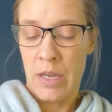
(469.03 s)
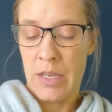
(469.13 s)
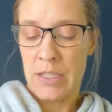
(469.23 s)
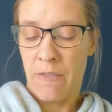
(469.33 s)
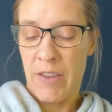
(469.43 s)

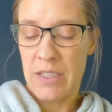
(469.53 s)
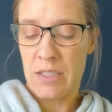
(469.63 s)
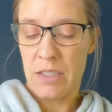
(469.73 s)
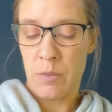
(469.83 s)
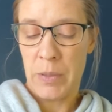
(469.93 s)
His face
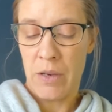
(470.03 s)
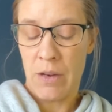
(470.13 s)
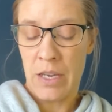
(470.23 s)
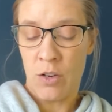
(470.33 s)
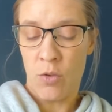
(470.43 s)

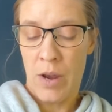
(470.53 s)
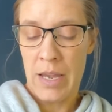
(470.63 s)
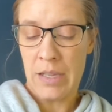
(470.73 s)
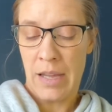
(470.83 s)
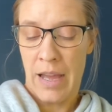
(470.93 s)
disappearing in a gray
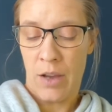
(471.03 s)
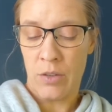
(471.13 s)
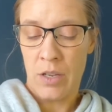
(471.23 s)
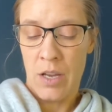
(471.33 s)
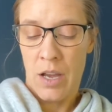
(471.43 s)

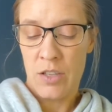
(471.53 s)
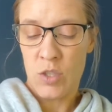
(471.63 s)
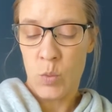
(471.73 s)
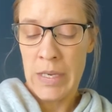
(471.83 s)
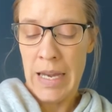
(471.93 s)
cloud, a
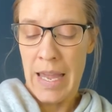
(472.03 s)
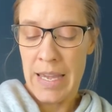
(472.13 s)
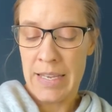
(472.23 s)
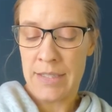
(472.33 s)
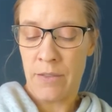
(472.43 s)
sweet
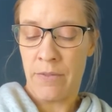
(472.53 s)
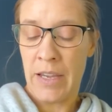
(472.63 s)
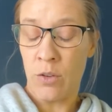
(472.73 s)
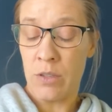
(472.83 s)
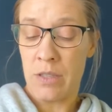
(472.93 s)
haze
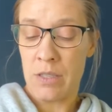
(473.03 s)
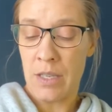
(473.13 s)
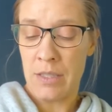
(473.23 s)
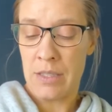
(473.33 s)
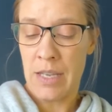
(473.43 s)
veiled the
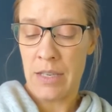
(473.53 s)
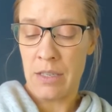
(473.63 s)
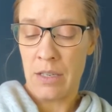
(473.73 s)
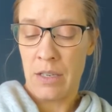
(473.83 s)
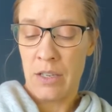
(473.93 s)

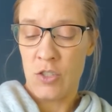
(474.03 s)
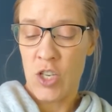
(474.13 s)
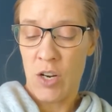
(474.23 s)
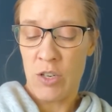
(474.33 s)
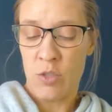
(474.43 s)
sunset,
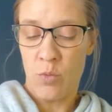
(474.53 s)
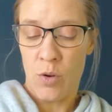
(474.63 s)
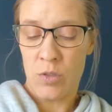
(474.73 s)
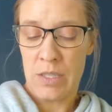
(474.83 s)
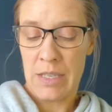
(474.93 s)
cherries
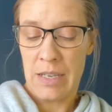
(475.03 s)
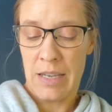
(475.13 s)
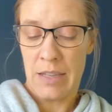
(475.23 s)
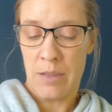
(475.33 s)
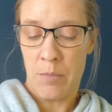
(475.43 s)
roasting
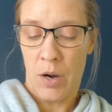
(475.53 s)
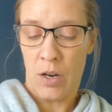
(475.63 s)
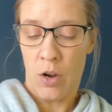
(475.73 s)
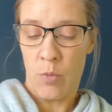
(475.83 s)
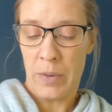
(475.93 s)
in the
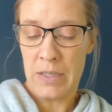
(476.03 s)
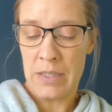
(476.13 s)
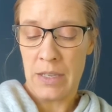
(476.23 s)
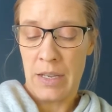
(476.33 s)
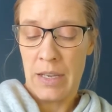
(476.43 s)
Maricopas,